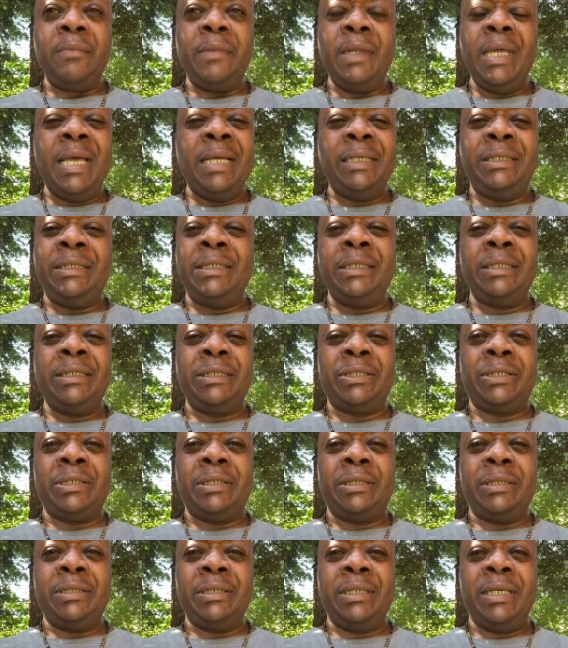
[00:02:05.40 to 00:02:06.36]

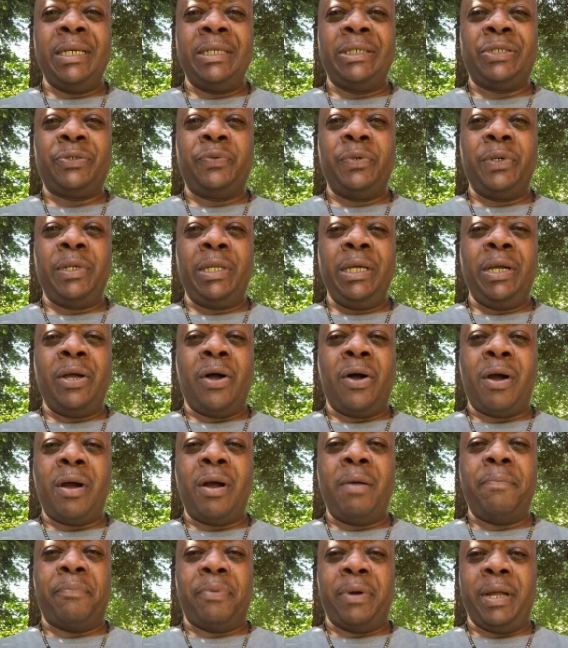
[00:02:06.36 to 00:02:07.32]
It's really
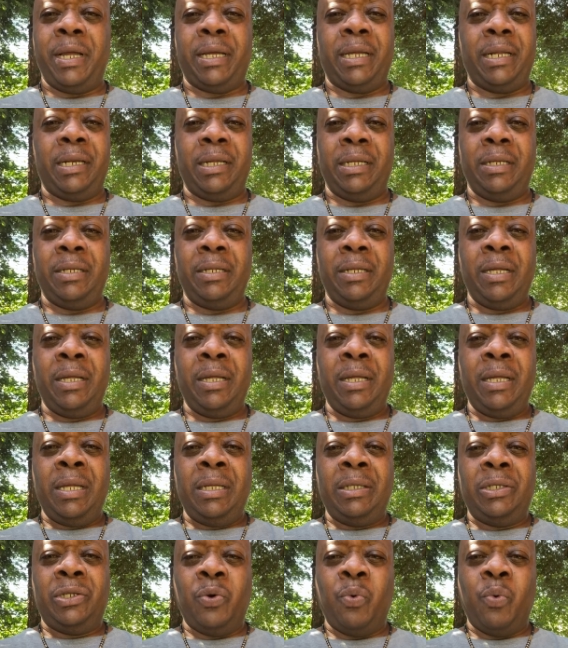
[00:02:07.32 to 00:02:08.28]
heartbreaking
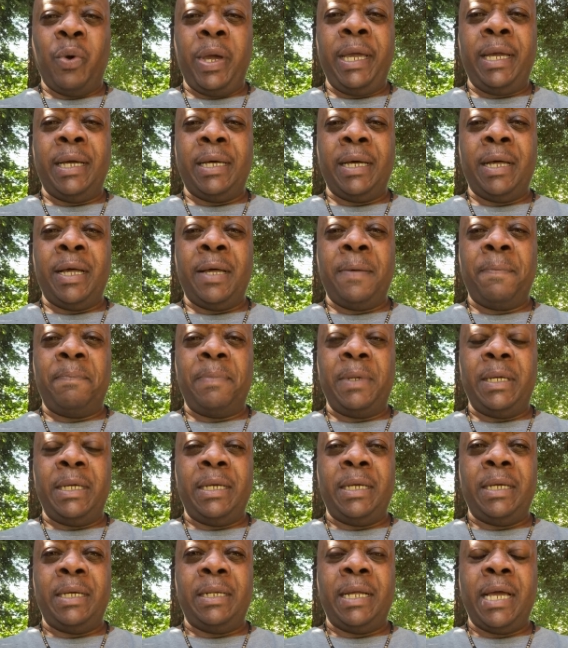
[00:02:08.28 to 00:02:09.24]
to wake up
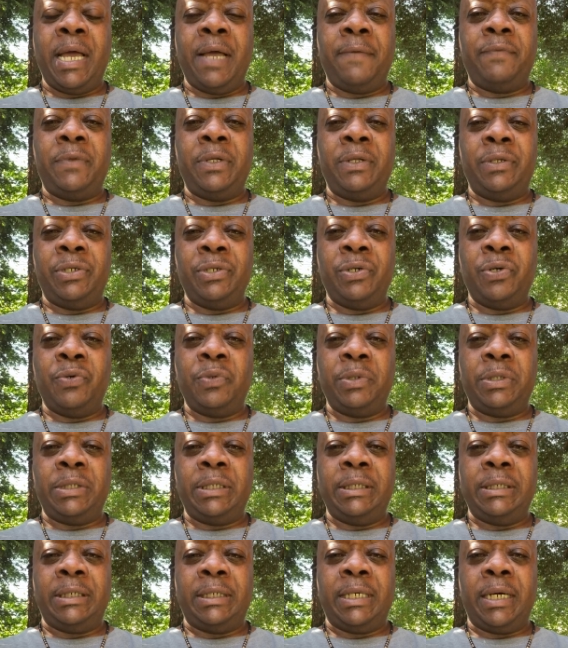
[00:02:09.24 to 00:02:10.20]
and have to deal with
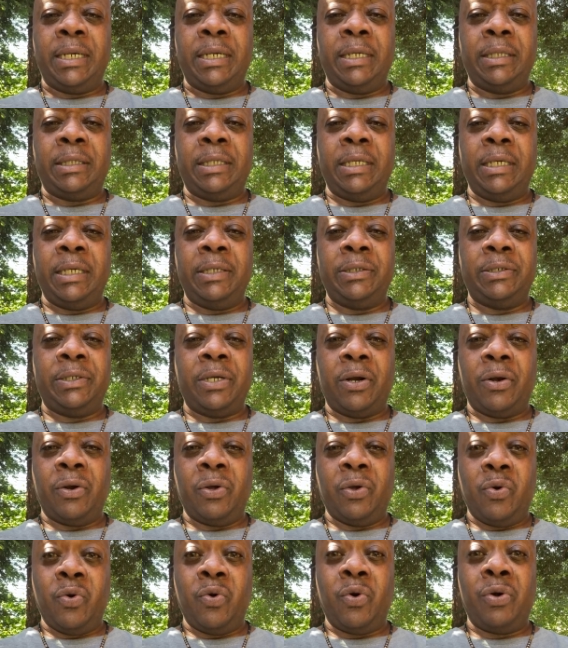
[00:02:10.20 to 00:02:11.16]
these kind of things that
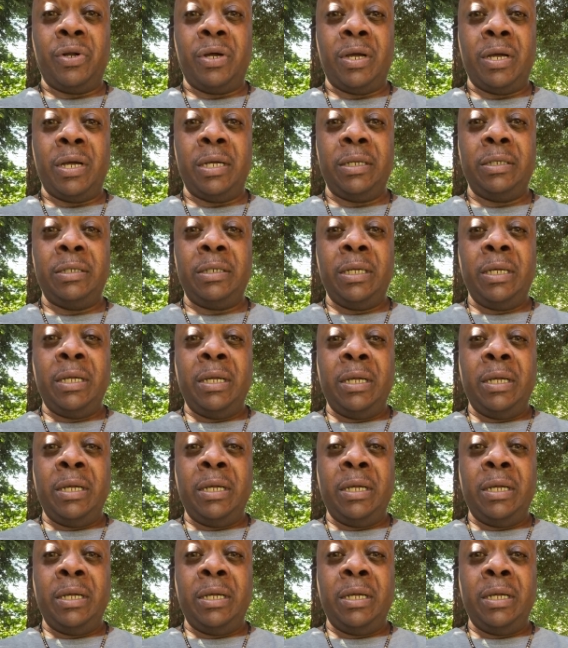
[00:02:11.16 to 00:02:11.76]
are going on